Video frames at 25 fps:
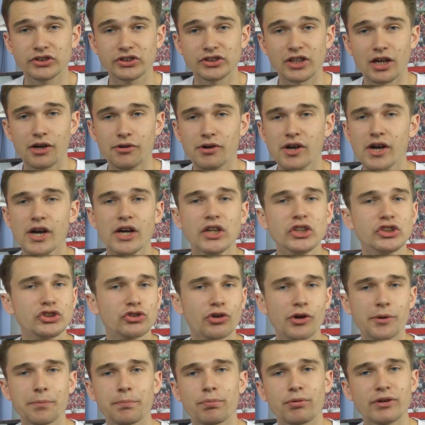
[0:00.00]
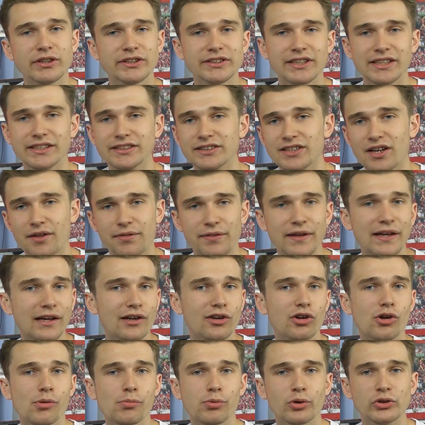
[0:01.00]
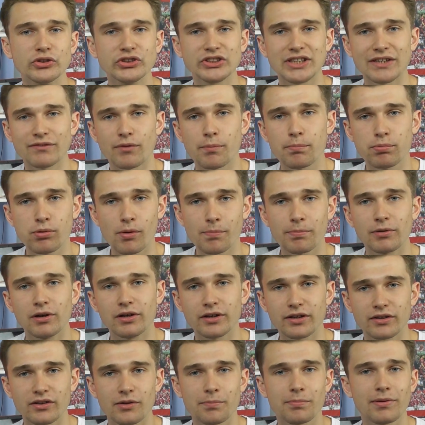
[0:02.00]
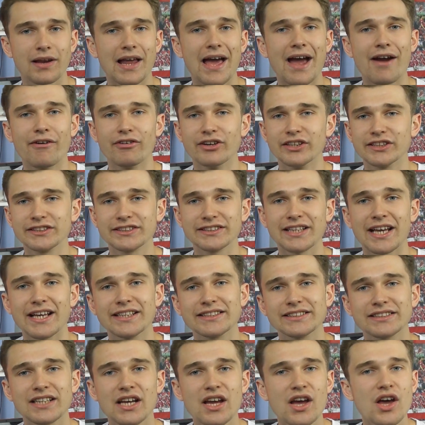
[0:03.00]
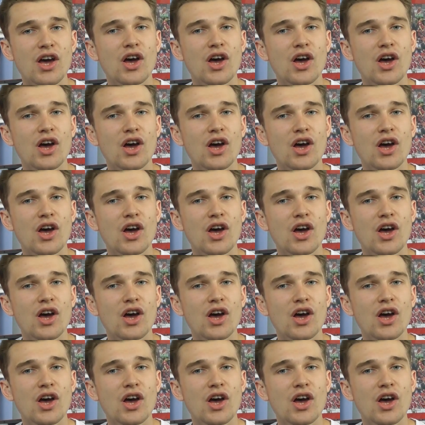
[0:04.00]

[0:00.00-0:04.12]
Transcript: So during pre-season, I think Klopp wants to have a proper look at the player and assess